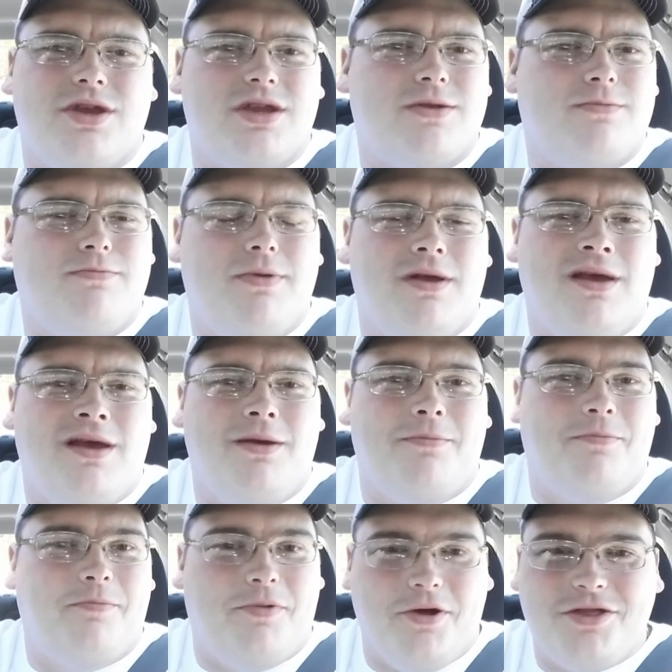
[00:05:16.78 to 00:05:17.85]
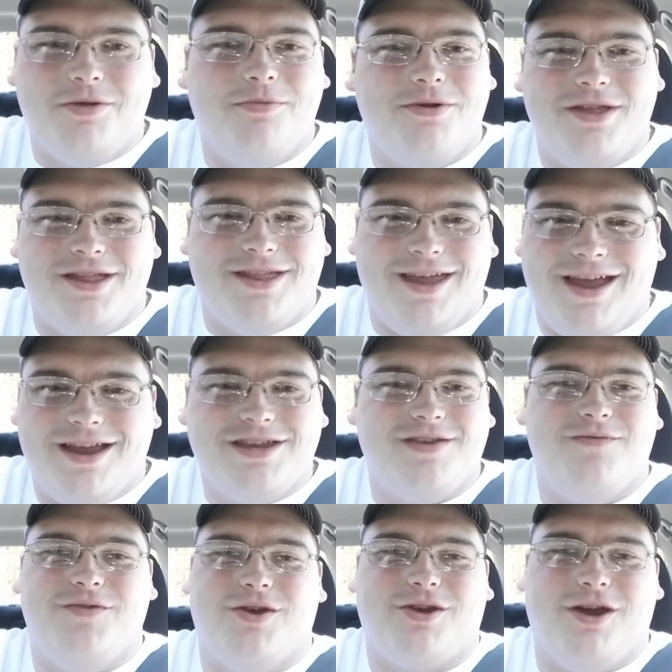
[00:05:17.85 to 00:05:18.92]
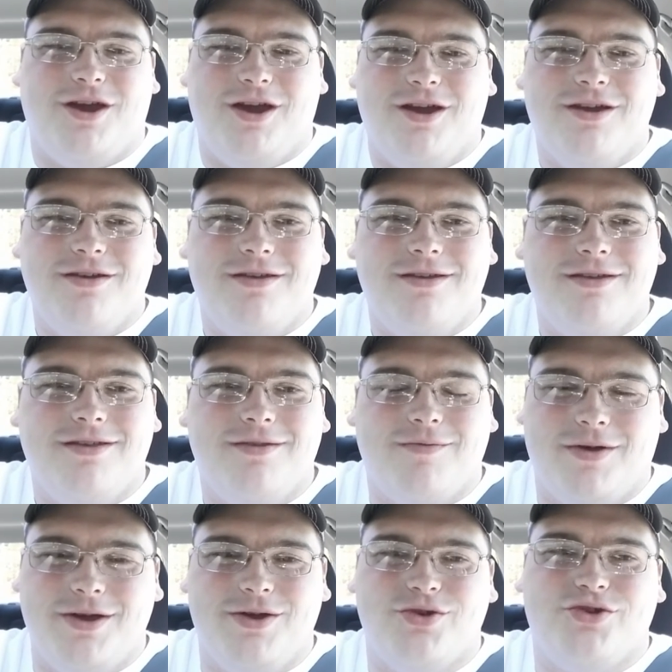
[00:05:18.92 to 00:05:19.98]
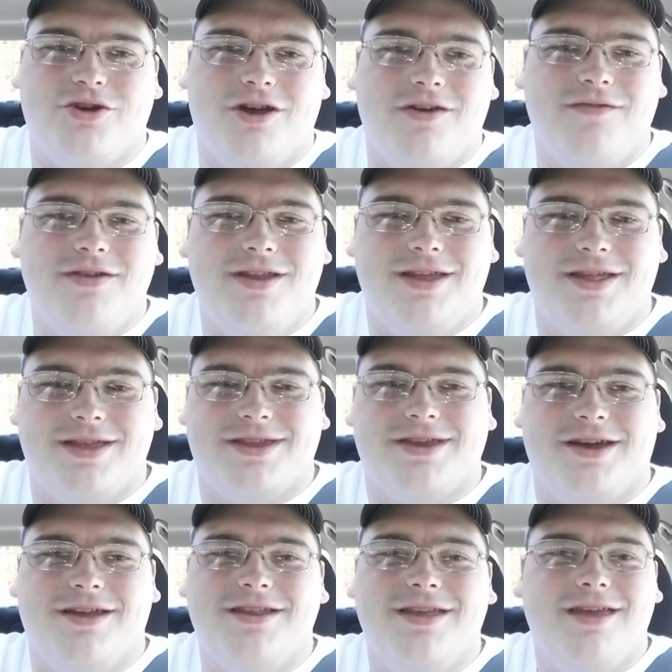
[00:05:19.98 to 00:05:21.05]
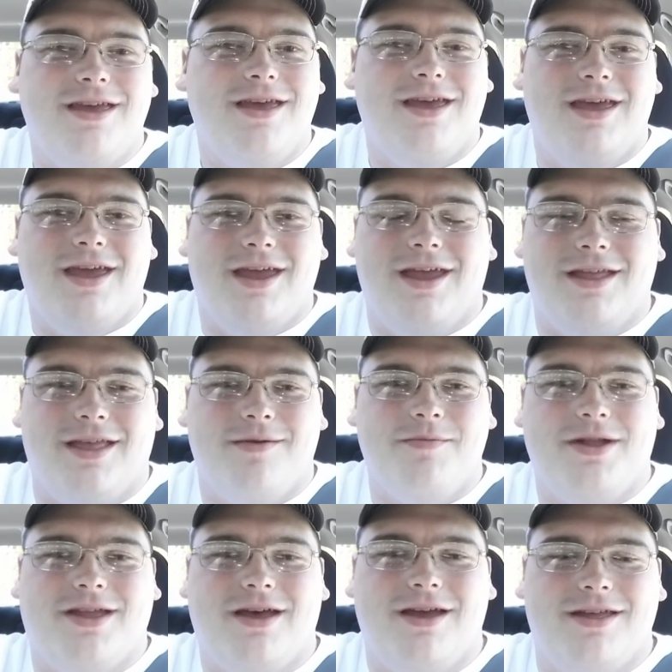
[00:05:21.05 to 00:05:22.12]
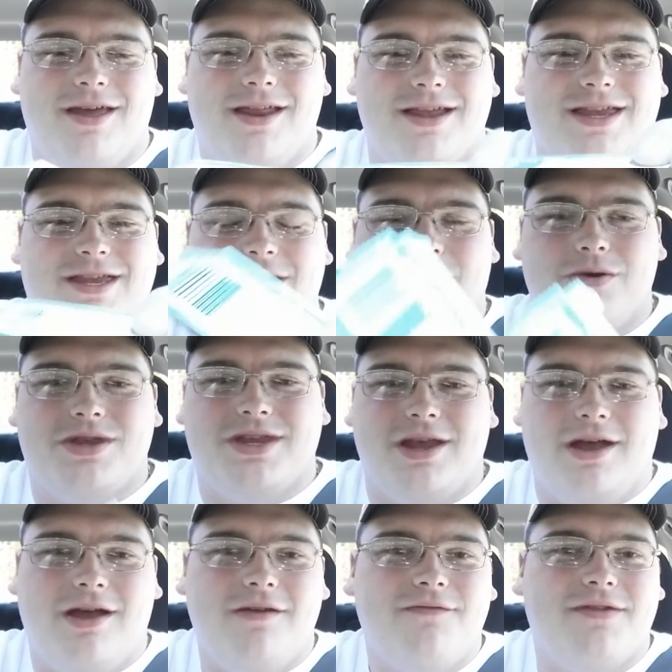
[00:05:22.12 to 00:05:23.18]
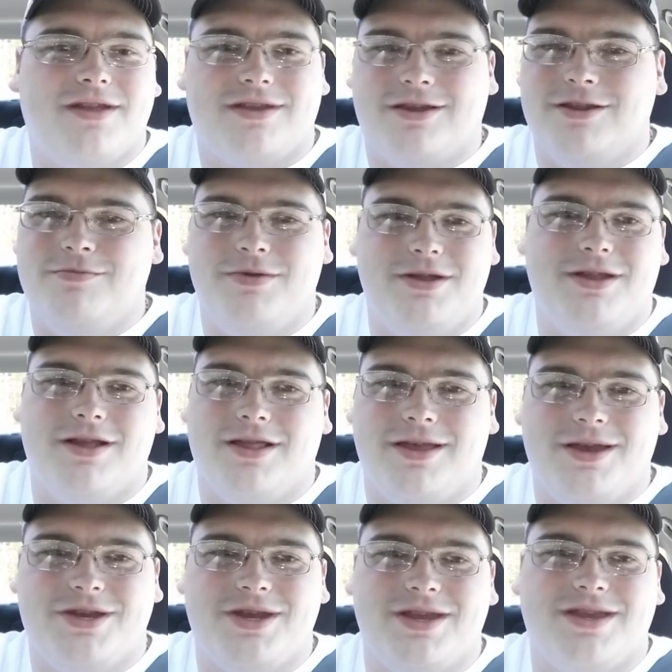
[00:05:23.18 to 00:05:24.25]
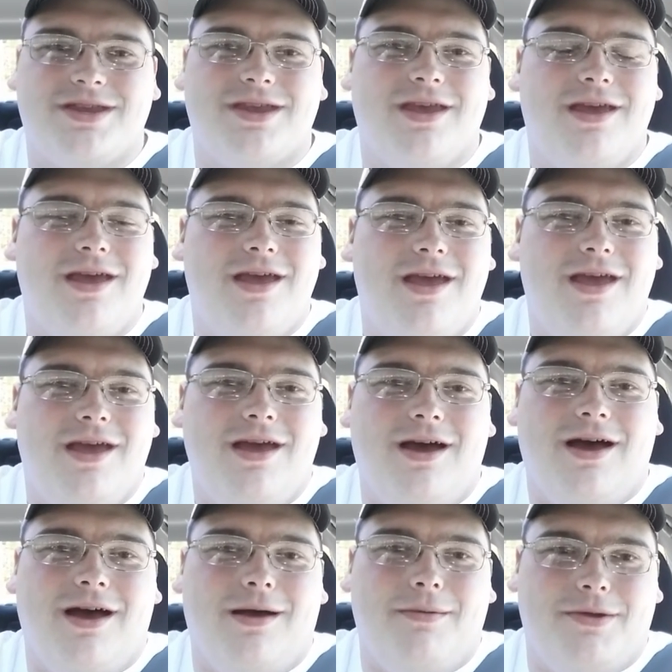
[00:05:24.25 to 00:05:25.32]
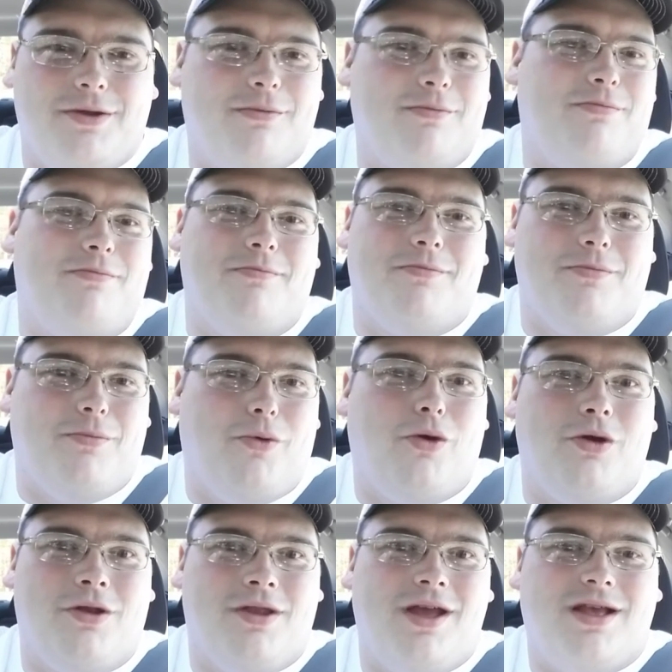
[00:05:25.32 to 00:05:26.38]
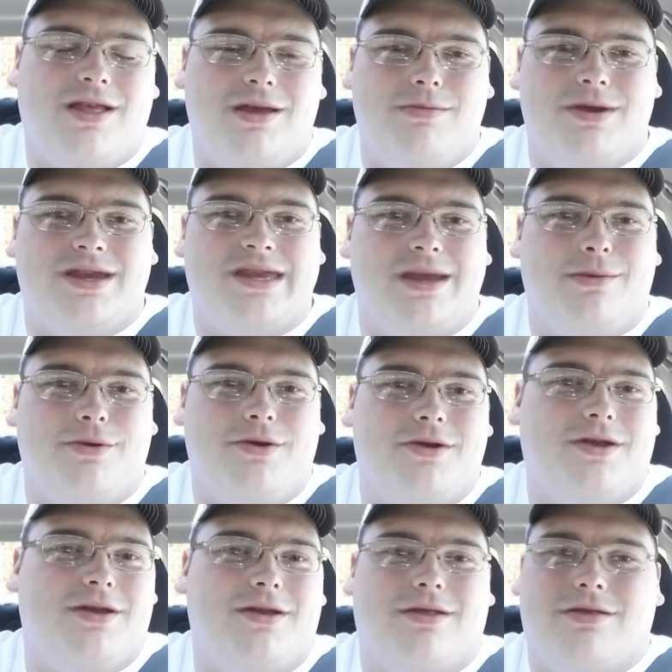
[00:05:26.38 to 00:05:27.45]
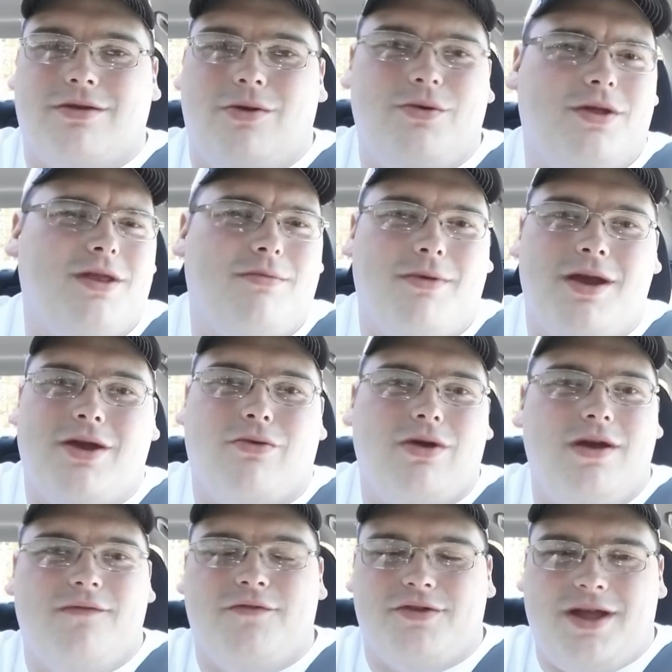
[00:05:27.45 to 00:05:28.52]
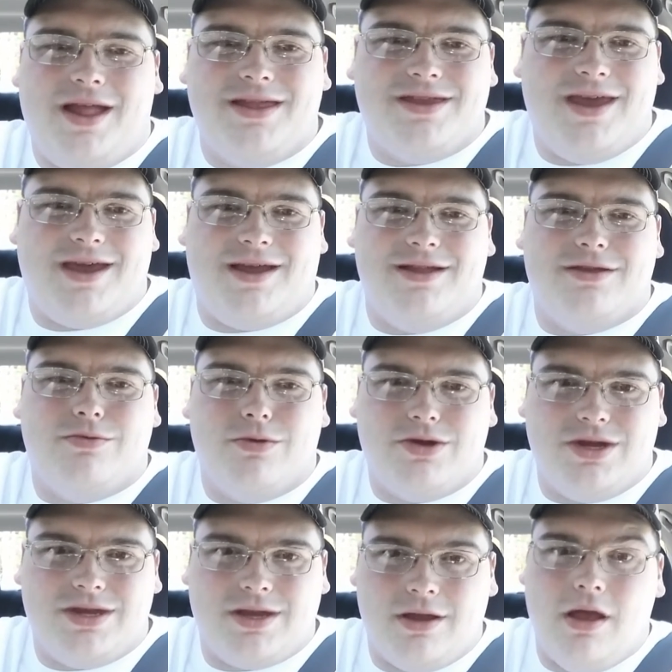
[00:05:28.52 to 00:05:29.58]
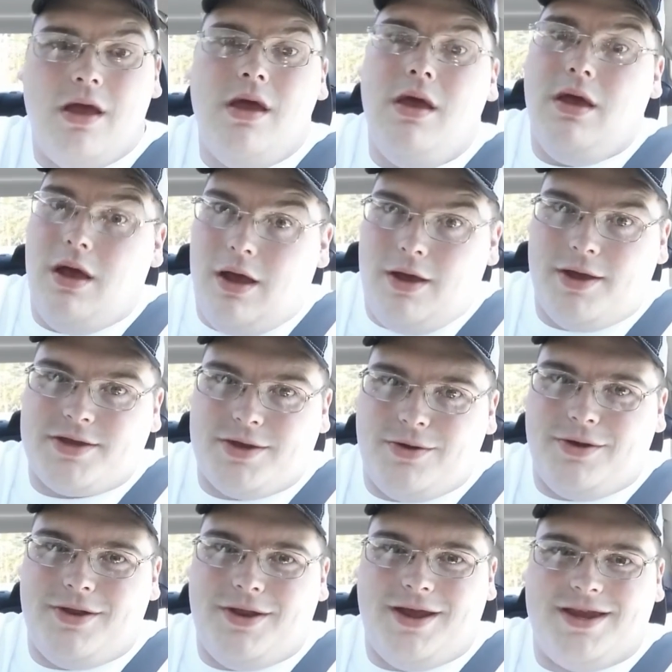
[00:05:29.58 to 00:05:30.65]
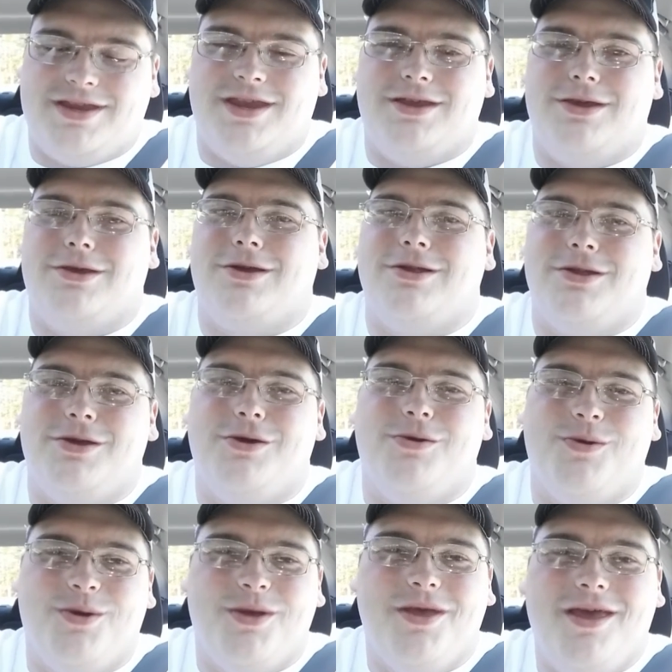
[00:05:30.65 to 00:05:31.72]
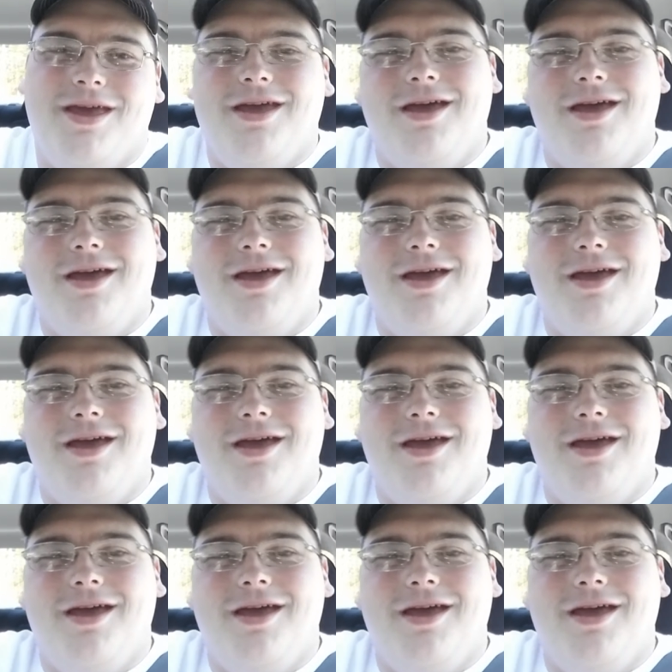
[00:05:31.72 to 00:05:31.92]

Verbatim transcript: just uh, put them on the dash of your car while you're driving in the sun, and let me tell you, that is so soft, it's going to be delicious. Um, it'll more than likely be similar to throwing it in the microwave for ten seconds, which is also a nice thing you can do